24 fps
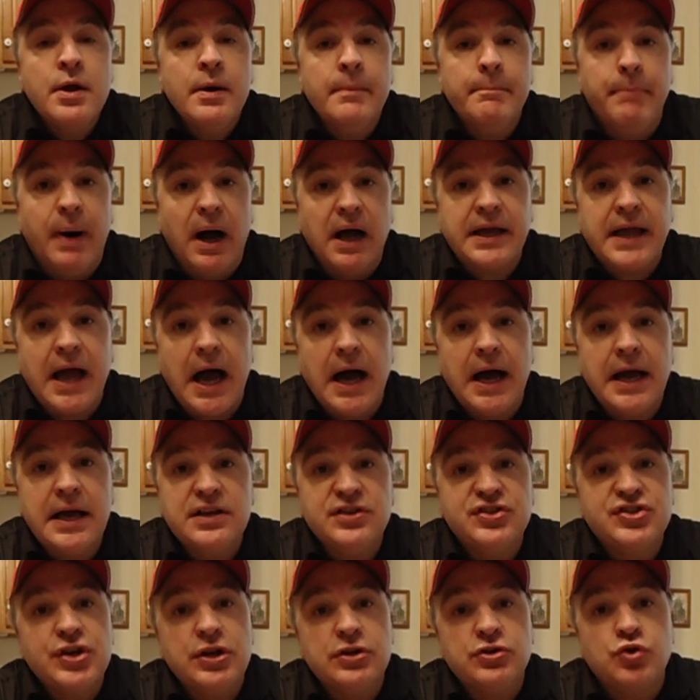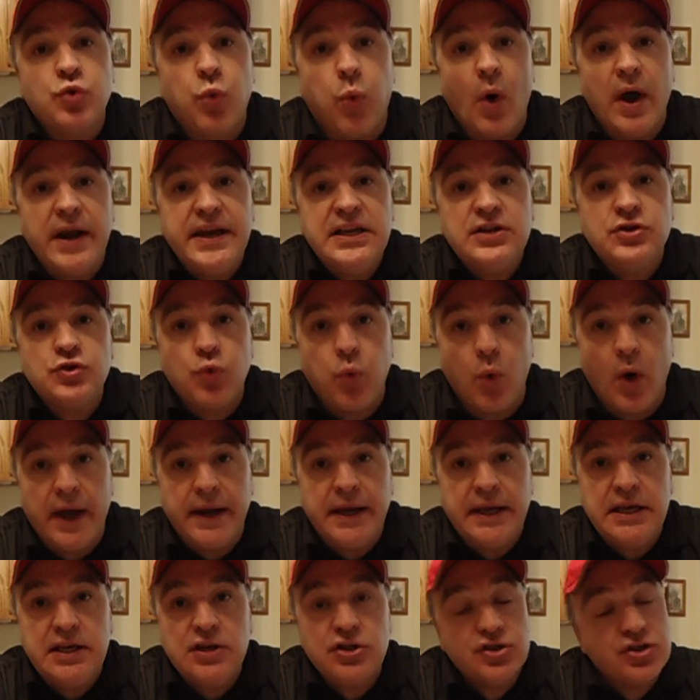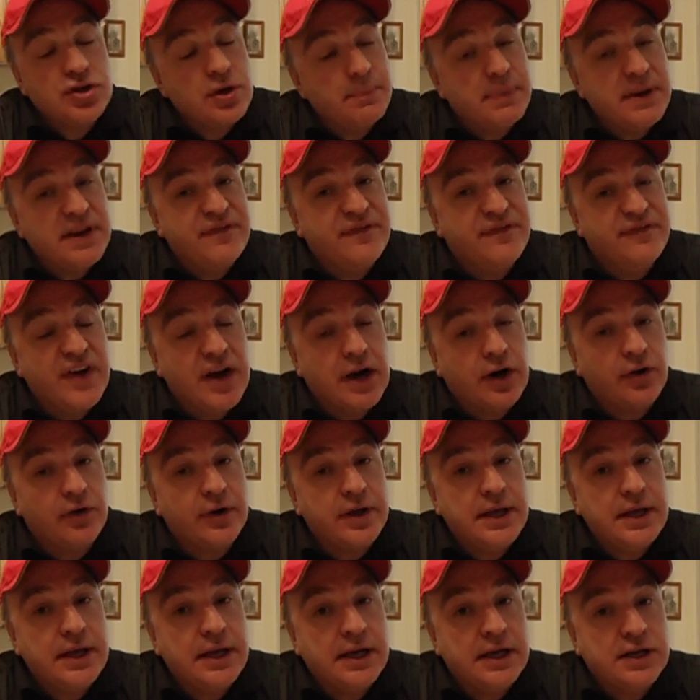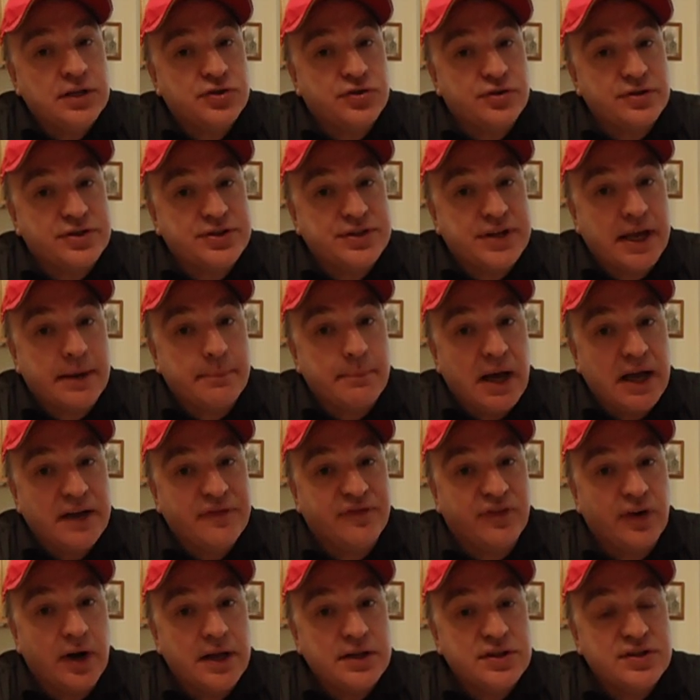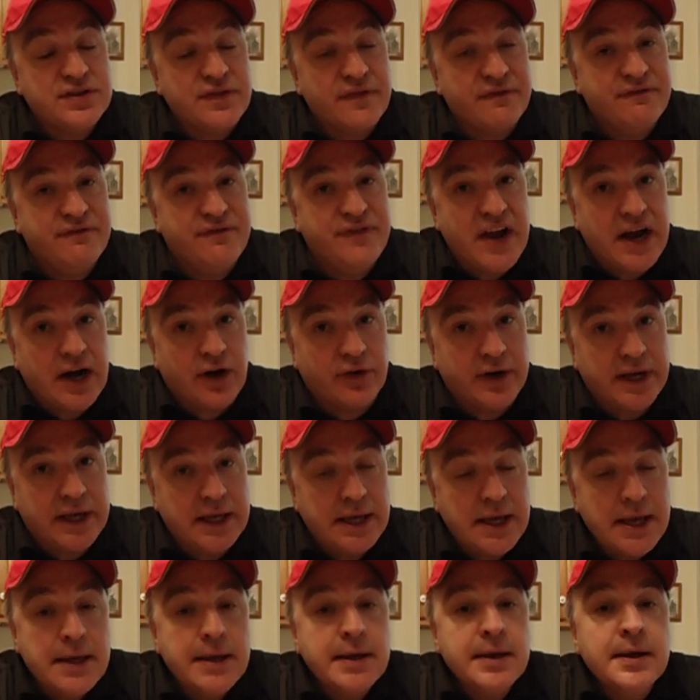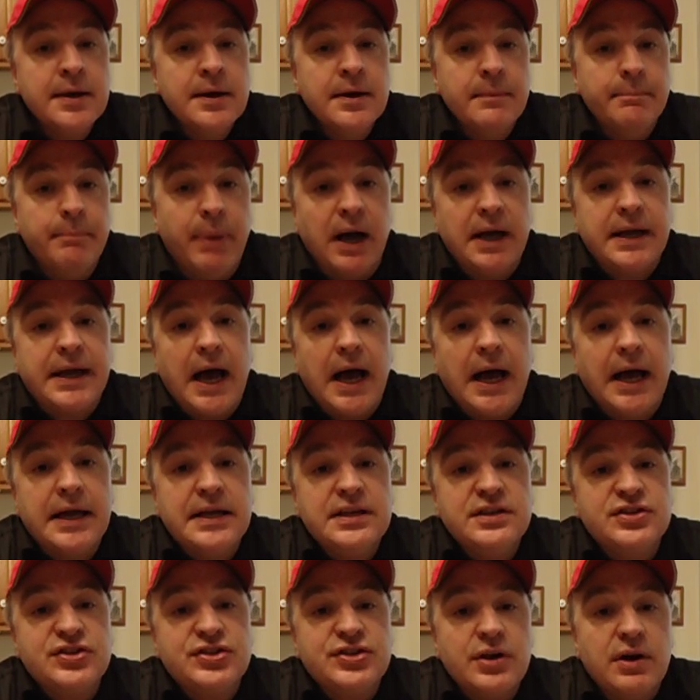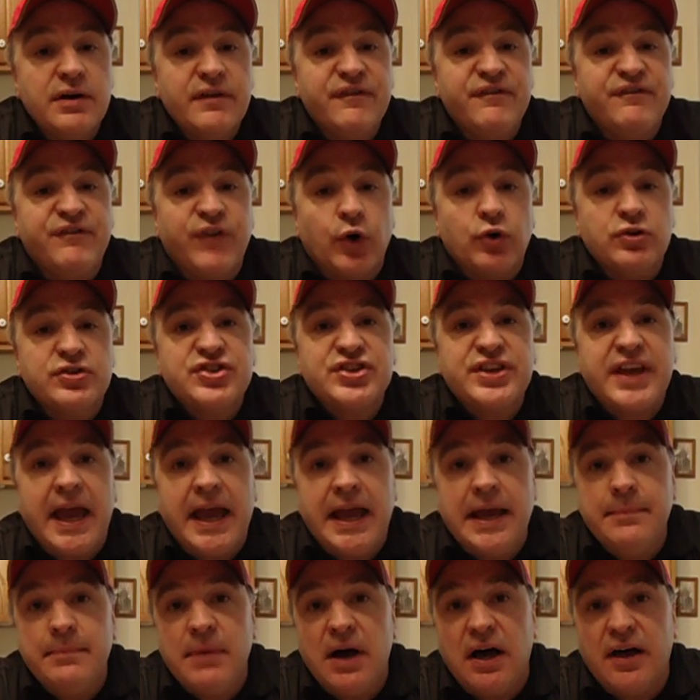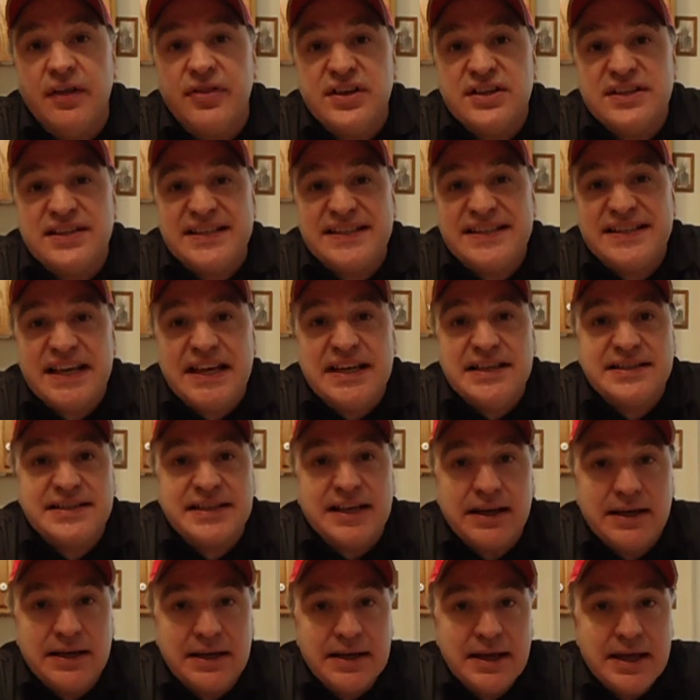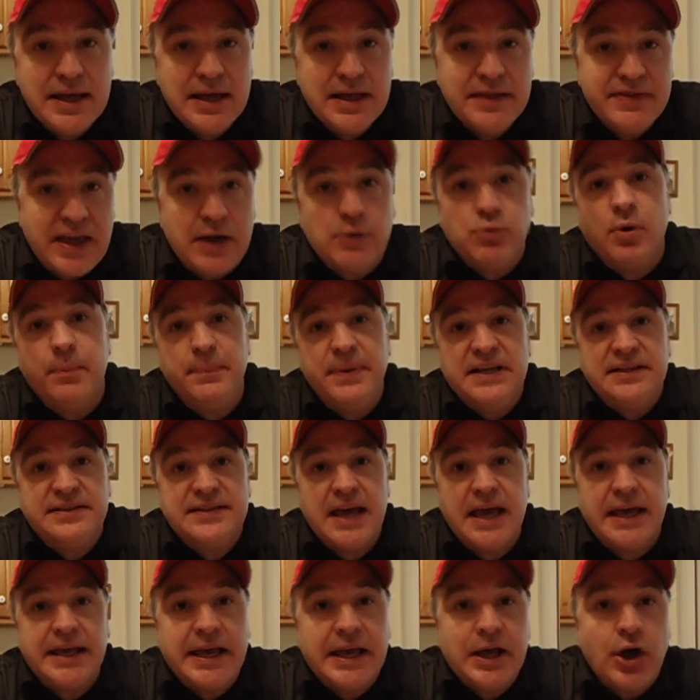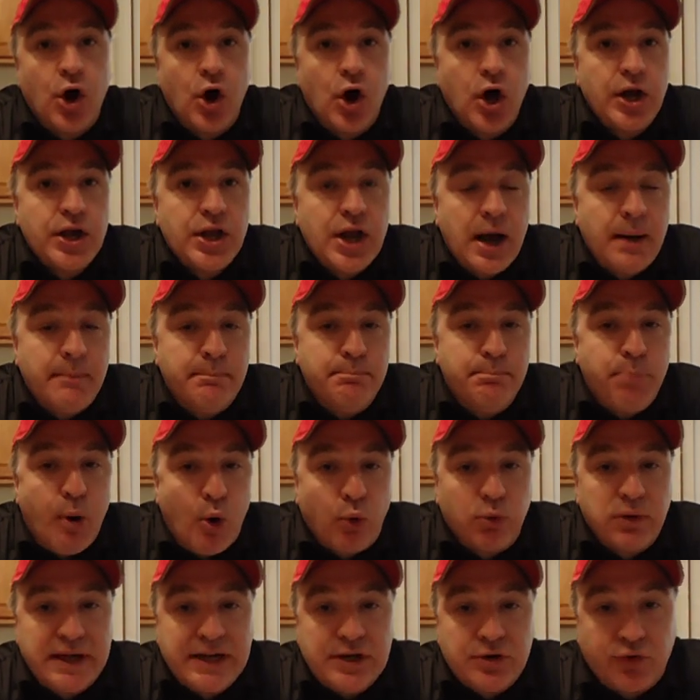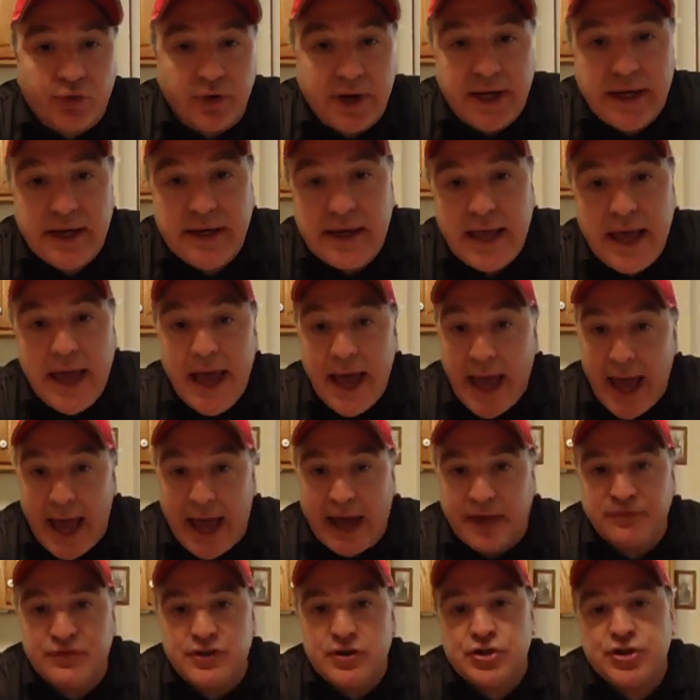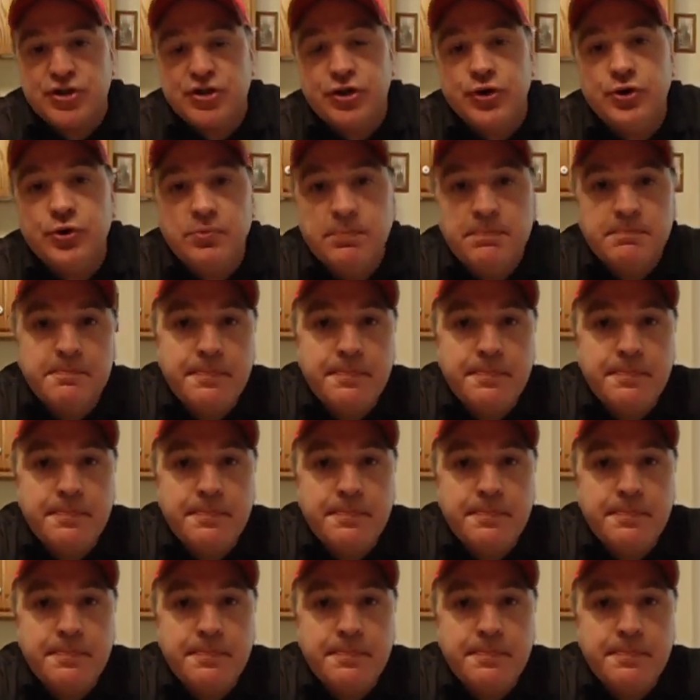Buckeyes 2020 should be very interesting, my friends. Very. Buckeyes, first game of the season, they will be taking on Bowling Green at the Shoe.